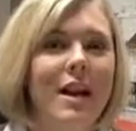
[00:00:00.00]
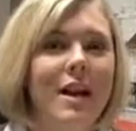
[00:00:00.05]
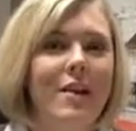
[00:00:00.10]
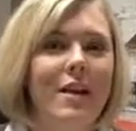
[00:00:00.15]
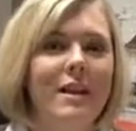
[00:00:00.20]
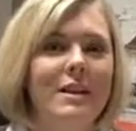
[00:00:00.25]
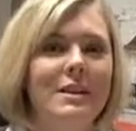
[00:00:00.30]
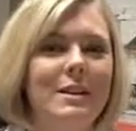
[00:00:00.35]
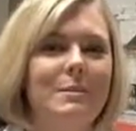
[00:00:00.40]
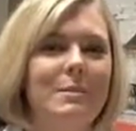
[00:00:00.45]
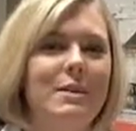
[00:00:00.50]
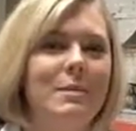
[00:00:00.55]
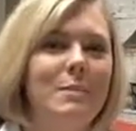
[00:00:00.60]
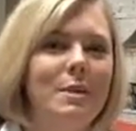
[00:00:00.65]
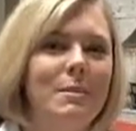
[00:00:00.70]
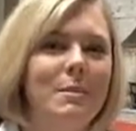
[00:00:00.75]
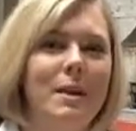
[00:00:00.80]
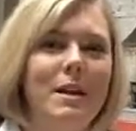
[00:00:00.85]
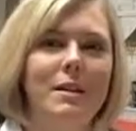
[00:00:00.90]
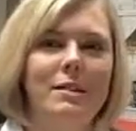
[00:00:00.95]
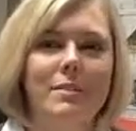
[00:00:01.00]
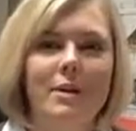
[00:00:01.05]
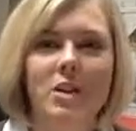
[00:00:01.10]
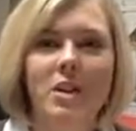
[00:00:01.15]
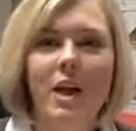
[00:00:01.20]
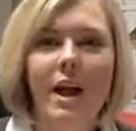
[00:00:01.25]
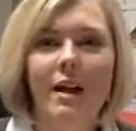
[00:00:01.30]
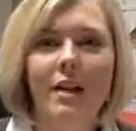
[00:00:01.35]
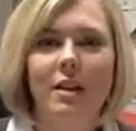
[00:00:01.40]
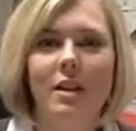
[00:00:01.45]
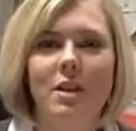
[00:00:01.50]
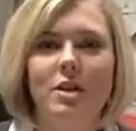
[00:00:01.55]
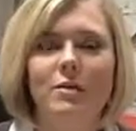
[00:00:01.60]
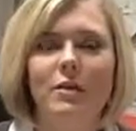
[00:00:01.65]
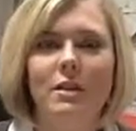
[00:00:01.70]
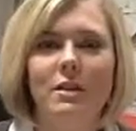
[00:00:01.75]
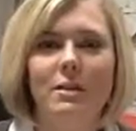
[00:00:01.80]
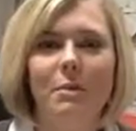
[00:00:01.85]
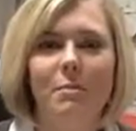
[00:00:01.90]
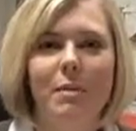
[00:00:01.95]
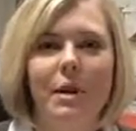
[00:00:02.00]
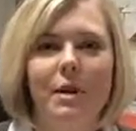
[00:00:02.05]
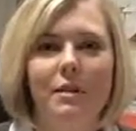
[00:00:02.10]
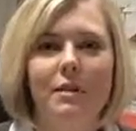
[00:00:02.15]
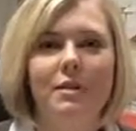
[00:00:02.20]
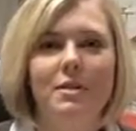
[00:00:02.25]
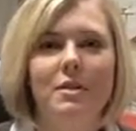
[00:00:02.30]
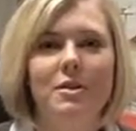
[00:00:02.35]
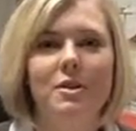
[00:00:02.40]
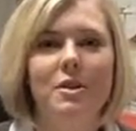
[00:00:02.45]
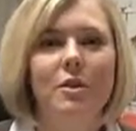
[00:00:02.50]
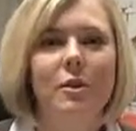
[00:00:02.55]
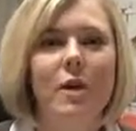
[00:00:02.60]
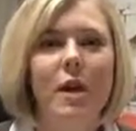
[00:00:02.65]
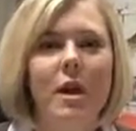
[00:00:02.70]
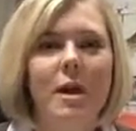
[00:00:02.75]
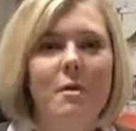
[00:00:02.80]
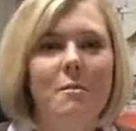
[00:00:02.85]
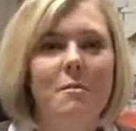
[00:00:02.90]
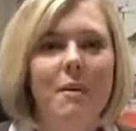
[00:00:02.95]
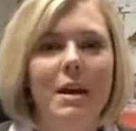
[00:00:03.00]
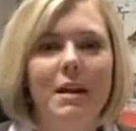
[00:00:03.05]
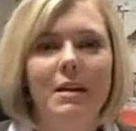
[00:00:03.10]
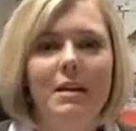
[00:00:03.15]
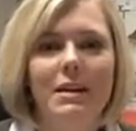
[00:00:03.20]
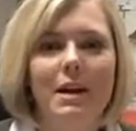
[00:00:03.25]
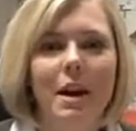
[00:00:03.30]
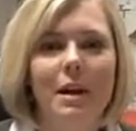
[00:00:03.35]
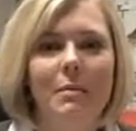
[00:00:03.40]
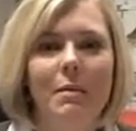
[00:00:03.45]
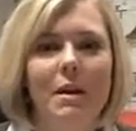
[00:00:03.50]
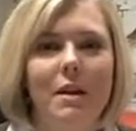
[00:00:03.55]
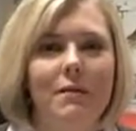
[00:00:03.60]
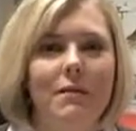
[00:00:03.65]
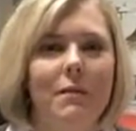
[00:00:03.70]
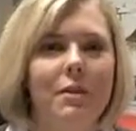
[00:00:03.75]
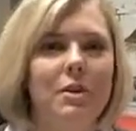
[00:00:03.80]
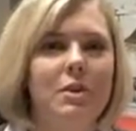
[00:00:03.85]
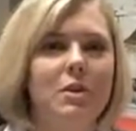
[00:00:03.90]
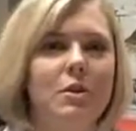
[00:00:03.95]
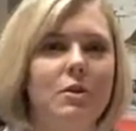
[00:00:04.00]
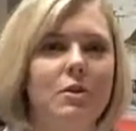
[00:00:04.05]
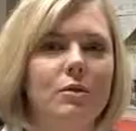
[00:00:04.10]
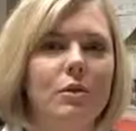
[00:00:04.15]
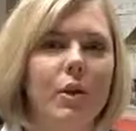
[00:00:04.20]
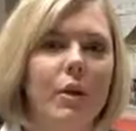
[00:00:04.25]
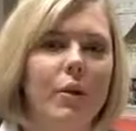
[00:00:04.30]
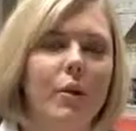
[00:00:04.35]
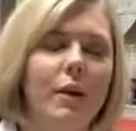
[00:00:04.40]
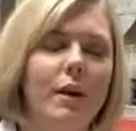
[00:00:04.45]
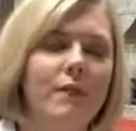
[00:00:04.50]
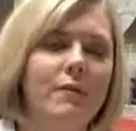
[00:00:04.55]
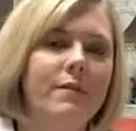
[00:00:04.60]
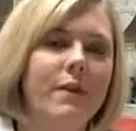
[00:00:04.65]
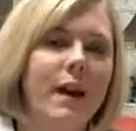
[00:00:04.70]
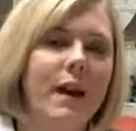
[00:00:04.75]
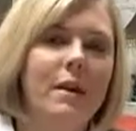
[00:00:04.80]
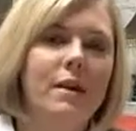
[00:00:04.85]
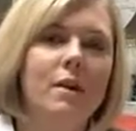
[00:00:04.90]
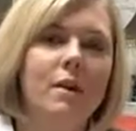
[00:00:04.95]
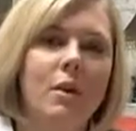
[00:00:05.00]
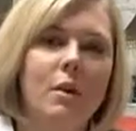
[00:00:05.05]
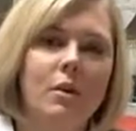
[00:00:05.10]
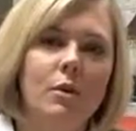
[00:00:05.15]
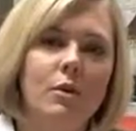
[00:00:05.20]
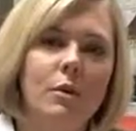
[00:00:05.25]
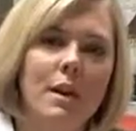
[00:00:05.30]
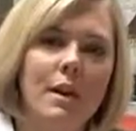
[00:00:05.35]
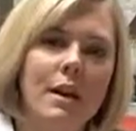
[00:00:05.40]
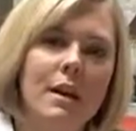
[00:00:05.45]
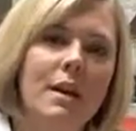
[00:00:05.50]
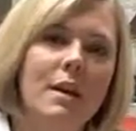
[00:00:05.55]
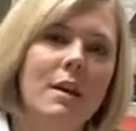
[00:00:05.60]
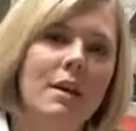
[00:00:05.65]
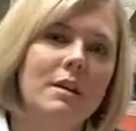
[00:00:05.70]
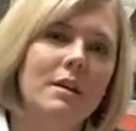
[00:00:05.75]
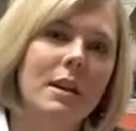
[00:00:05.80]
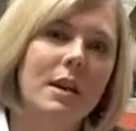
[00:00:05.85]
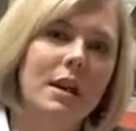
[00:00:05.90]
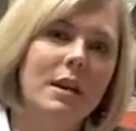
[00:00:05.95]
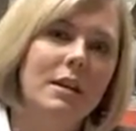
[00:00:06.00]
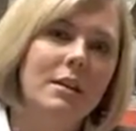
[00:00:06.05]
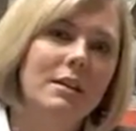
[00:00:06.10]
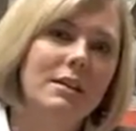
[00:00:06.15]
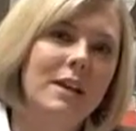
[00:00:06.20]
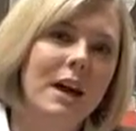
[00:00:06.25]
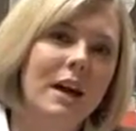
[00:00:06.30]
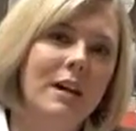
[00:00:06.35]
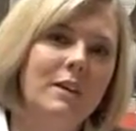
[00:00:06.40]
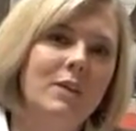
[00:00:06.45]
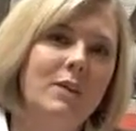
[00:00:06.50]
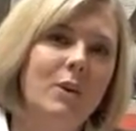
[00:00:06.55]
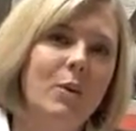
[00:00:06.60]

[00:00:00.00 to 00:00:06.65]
And that seems to be a bit of a challenge for some parents to make the time and effort to go and find a notary to get it signed.